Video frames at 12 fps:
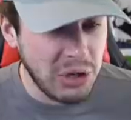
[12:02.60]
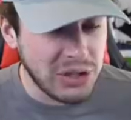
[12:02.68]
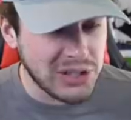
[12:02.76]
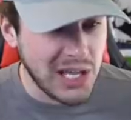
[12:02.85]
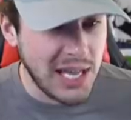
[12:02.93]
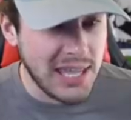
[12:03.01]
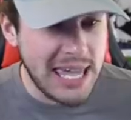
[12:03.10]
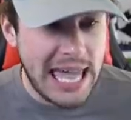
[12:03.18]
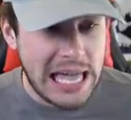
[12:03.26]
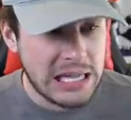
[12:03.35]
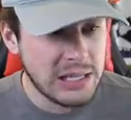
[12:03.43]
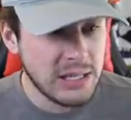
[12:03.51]
looks like.
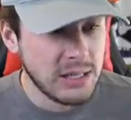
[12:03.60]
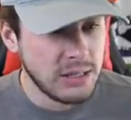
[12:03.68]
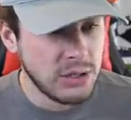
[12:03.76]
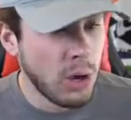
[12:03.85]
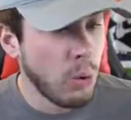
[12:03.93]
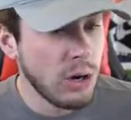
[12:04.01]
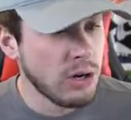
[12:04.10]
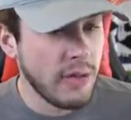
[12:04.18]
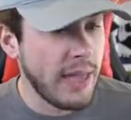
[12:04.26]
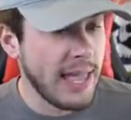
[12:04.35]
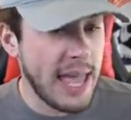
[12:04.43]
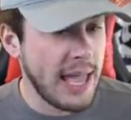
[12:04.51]
Yeah, no wonder
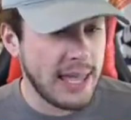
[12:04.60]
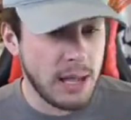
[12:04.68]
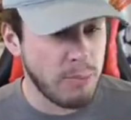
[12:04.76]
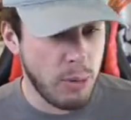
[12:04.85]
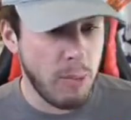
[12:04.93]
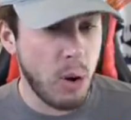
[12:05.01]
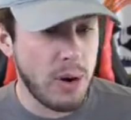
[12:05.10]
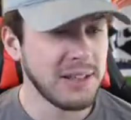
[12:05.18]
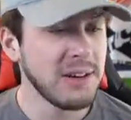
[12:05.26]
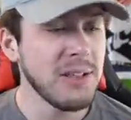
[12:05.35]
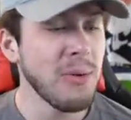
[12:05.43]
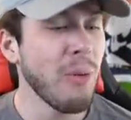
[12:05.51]
they can't get promoted.
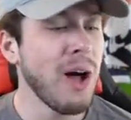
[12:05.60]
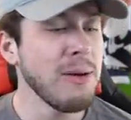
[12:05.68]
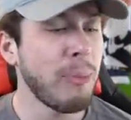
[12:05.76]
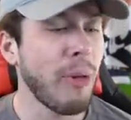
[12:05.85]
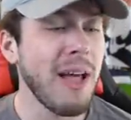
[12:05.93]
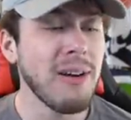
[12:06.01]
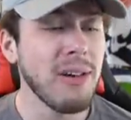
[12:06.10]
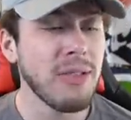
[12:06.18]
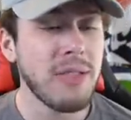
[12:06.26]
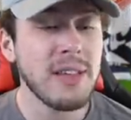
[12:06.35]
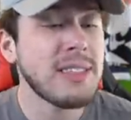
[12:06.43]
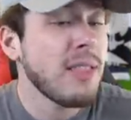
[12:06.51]
Literally one player
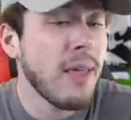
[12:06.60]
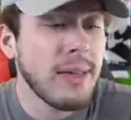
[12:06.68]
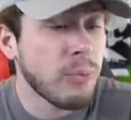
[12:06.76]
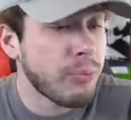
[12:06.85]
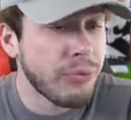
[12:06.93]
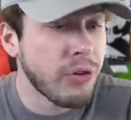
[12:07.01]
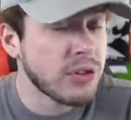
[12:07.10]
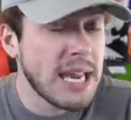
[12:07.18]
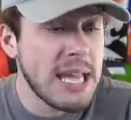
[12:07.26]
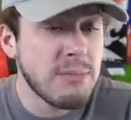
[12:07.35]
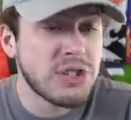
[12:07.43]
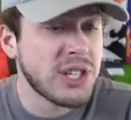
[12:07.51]
on, like, their
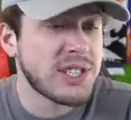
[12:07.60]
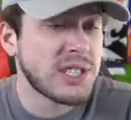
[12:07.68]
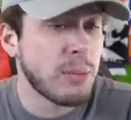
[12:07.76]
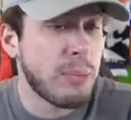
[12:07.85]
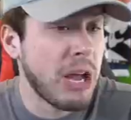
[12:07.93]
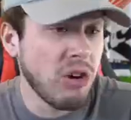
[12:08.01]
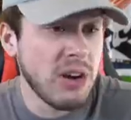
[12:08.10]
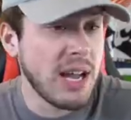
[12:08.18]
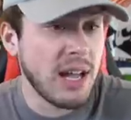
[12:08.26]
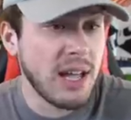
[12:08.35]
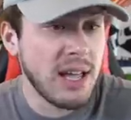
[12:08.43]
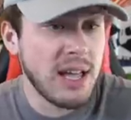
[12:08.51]
team's just
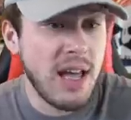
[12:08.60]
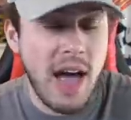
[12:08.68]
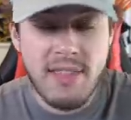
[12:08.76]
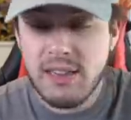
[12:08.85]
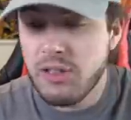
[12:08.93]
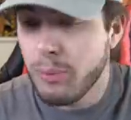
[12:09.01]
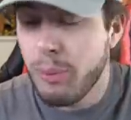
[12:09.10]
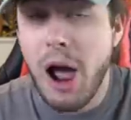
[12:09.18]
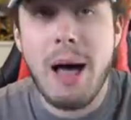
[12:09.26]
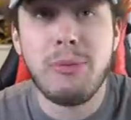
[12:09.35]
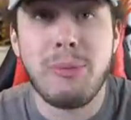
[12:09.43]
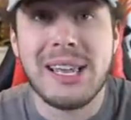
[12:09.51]
disappearing. I think their
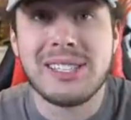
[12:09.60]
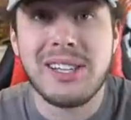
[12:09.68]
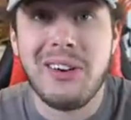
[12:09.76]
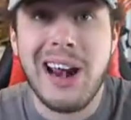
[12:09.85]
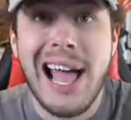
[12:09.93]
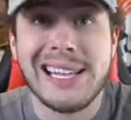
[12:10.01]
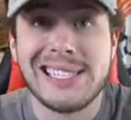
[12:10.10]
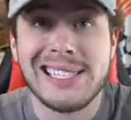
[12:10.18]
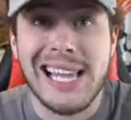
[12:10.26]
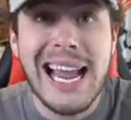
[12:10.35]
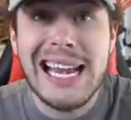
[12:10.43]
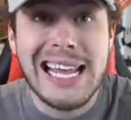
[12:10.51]
problem is they're not
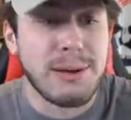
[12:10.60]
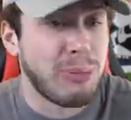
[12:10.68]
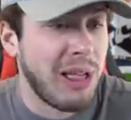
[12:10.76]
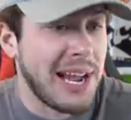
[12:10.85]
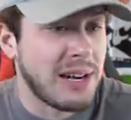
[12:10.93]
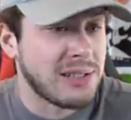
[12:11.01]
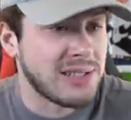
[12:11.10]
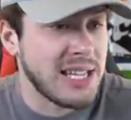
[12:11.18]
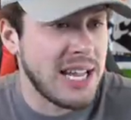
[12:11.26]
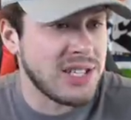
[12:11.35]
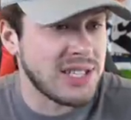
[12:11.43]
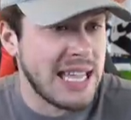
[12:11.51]
signing players.
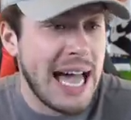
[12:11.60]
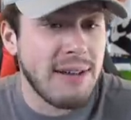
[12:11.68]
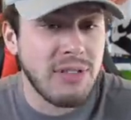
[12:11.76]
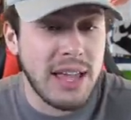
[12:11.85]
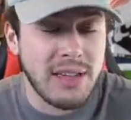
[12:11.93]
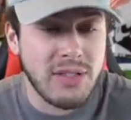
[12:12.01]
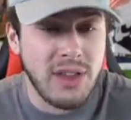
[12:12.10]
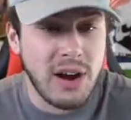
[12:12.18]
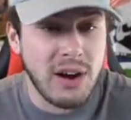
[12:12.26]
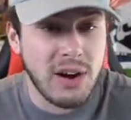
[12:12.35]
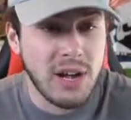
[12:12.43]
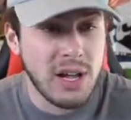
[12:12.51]
They just have, like,
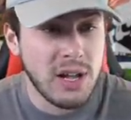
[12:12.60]
their